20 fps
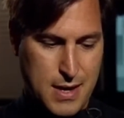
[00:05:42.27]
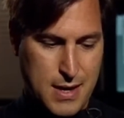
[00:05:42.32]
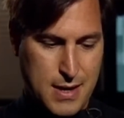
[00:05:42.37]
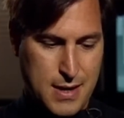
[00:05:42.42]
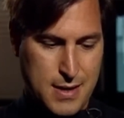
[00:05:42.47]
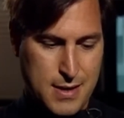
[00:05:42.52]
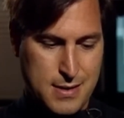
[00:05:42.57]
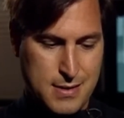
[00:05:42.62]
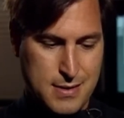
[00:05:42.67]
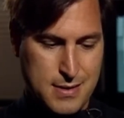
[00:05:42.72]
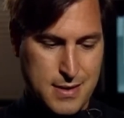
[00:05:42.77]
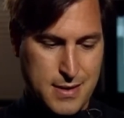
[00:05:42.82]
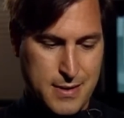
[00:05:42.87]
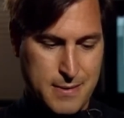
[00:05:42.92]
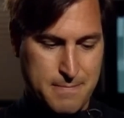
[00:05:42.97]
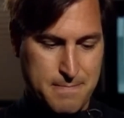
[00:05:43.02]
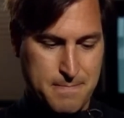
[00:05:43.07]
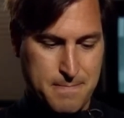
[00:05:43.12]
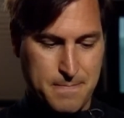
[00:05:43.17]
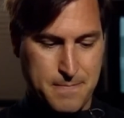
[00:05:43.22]
And
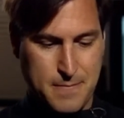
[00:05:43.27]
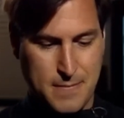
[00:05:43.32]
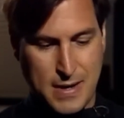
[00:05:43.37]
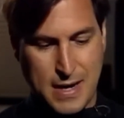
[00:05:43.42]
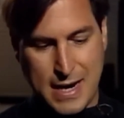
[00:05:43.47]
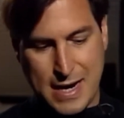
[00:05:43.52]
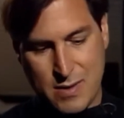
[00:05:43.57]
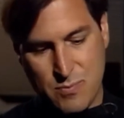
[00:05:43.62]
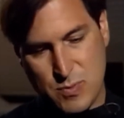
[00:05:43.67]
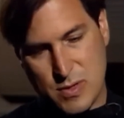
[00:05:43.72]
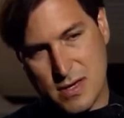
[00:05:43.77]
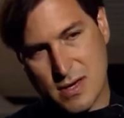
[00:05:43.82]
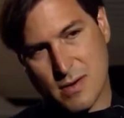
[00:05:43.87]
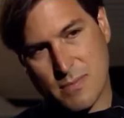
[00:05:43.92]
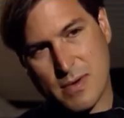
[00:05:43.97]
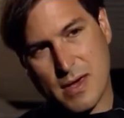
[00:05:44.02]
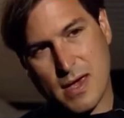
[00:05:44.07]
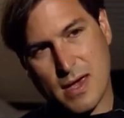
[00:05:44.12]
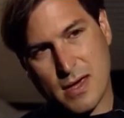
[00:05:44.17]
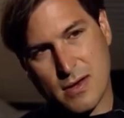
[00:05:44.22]
um,
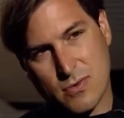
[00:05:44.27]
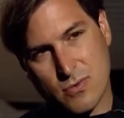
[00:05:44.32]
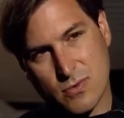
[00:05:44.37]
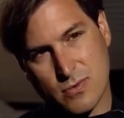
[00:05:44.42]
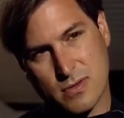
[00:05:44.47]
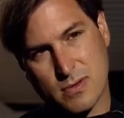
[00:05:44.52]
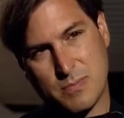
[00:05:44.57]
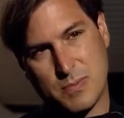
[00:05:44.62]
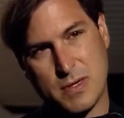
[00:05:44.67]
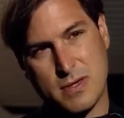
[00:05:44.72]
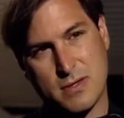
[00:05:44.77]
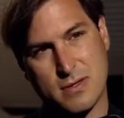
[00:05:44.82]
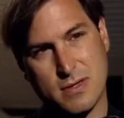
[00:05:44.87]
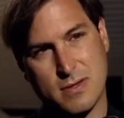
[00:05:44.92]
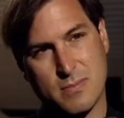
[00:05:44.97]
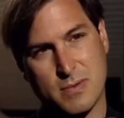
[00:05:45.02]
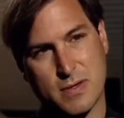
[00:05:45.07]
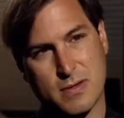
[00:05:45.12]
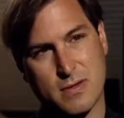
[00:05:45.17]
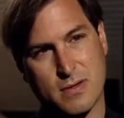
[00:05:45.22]
IBM entered the
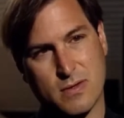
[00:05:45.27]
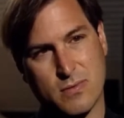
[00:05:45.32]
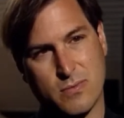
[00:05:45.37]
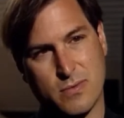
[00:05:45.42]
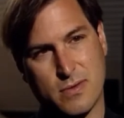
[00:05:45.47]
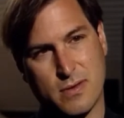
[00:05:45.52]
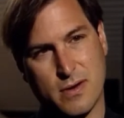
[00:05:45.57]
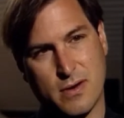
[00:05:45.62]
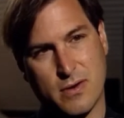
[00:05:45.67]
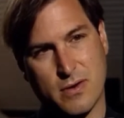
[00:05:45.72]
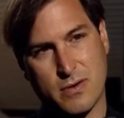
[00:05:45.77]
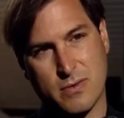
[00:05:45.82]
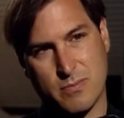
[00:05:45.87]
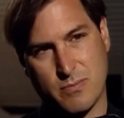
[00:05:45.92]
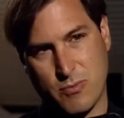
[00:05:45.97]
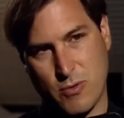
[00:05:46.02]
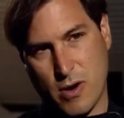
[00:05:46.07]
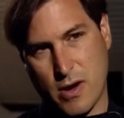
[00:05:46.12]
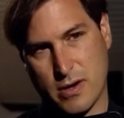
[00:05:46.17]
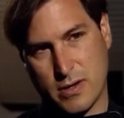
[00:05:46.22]
PC business with their
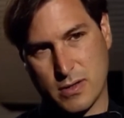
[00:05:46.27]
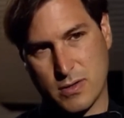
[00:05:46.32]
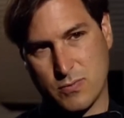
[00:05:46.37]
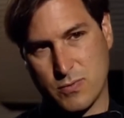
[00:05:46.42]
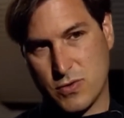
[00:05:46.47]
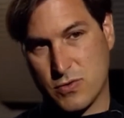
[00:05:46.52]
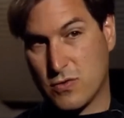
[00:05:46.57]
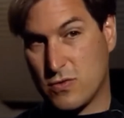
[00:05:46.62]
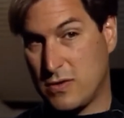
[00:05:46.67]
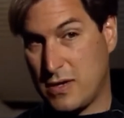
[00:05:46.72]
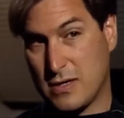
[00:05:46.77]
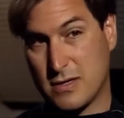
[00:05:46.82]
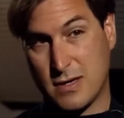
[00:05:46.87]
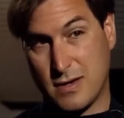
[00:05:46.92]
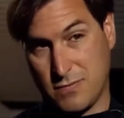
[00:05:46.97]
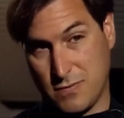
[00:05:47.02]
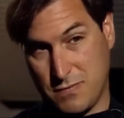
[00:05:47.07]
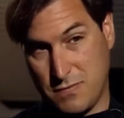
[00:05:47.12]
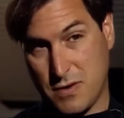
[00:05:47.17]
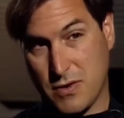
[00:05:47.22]
products, which turned out to
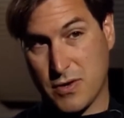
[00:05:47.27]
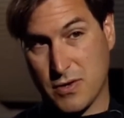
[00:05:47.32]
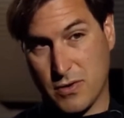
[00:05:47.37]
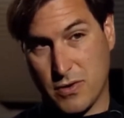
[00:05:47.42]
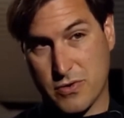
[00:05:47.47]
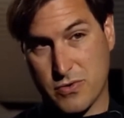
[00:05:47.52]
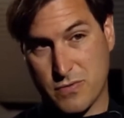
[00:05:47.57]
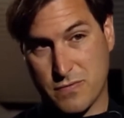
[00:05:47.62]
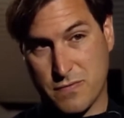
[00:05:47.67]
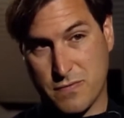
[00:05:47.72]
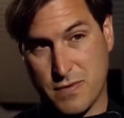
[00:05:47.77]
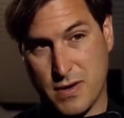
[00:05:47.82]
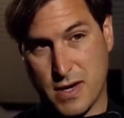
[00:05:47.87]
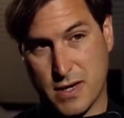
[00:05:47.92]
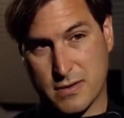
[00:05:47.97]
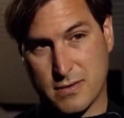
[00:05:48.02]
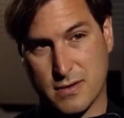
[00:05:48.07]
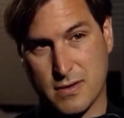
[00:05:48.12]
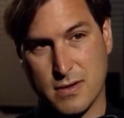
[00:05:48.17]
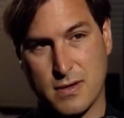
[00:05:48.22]
have a very large
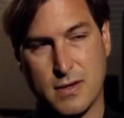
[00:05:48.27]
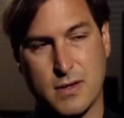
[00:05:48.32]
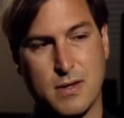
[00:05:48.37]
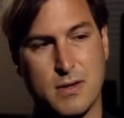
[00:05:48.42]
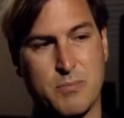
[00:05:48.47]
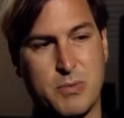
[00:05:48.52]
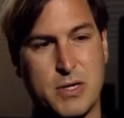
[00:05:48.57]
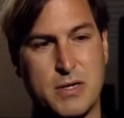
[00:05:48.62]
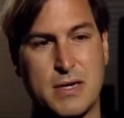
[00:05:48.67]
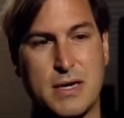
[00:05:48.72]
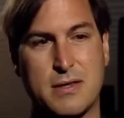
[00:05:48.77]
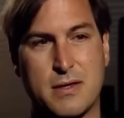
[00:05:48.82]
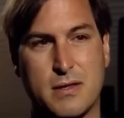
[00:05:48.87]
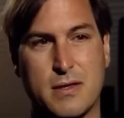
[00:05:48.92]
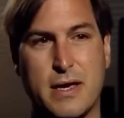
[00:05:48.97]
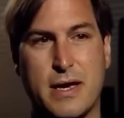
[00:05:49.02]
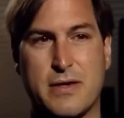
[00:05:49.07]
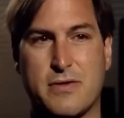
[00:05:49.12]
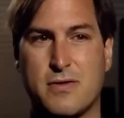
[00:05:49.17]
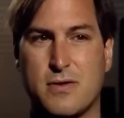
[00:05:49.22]
effect. But
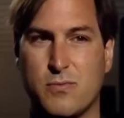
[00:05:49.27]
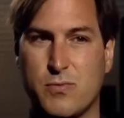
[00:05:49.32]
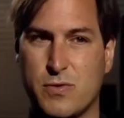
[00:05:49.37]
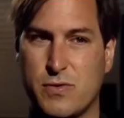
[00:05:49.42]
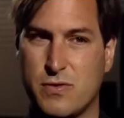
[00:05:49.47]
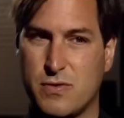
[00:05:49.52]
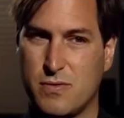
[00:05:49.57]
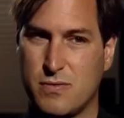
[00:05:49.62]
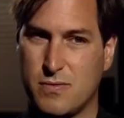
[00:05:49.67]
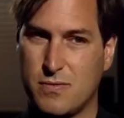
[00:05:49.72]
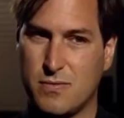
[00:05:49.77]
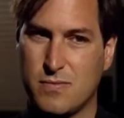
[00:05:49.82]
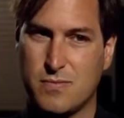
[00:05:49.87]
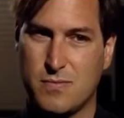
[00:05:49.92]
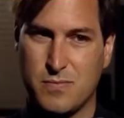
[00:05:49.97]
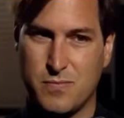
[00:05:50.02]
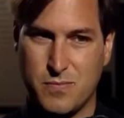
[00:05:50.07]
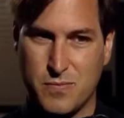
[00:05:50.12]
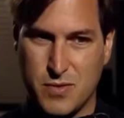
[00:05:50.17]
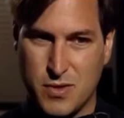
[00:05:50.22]
nonetheless, there was,
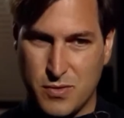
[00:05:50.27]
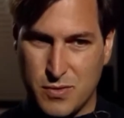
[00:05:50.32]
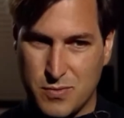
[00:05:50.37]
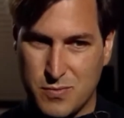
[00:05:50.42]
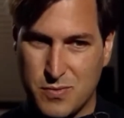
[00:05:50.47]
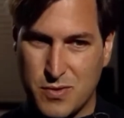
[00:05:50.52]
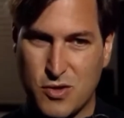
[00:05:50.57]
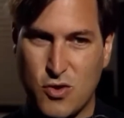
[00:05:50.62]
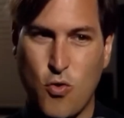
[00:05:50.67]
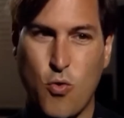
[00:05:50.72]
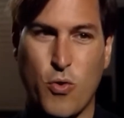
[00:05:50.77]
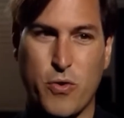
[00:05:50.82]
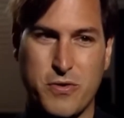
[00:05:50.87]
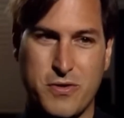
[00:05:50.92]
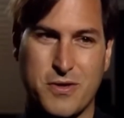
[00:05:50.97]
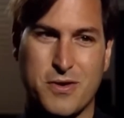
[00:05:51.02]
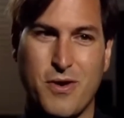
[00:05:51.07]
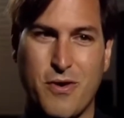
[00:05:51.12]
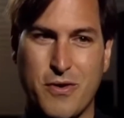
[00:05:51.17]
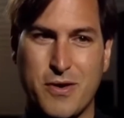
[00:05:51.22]
you know, the, the
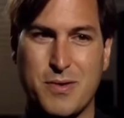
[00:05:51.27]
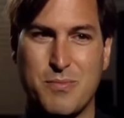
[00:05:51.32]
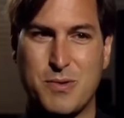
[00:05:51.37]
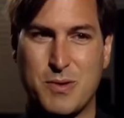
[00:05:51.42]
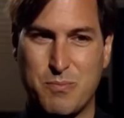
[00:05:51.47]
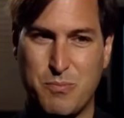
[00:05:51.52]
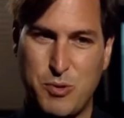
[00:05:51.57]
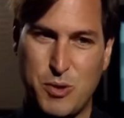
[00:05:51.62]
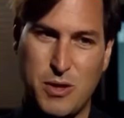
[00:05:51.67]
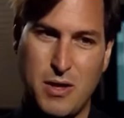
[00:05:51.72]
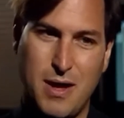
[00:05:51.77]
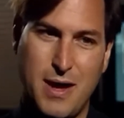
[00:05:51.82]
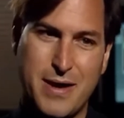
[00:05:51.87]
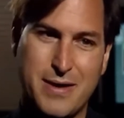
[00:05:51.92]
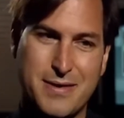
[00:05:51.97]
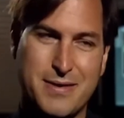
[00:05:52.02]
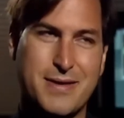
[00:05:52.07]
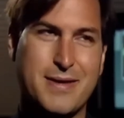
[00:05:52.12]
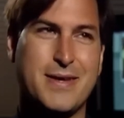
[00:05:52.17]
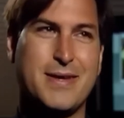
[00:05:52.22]
course had already been okay.
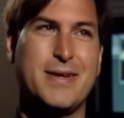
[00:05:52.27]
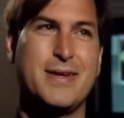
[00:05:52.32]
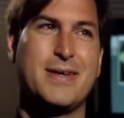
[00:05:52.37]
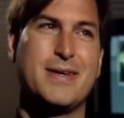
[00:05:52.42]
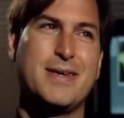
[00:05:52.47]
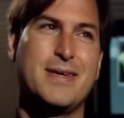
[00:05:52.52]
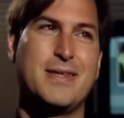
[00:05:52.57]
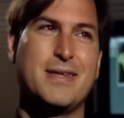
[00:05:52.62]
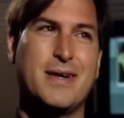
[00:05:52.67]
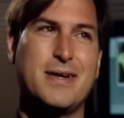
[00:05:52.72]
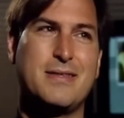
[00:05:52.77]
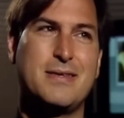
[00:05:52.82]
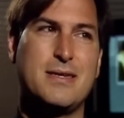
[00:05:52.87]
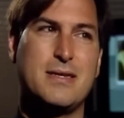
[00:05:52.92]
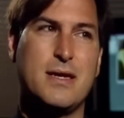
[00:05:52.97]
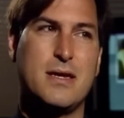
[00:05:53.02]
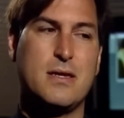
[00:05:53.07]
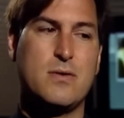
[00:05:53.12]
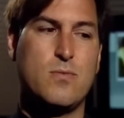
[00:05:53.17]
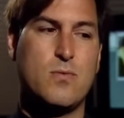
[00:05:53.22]
plotted in
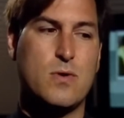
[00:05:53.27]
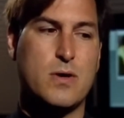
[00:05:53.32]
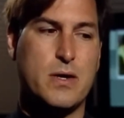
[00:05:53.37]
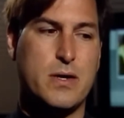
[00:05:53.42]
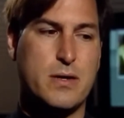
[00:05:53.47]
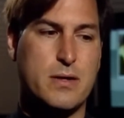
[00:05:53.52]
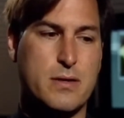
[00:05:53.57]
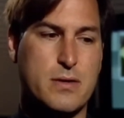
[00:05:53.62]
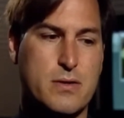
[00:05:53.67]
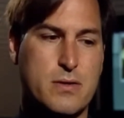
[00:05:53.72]
1981.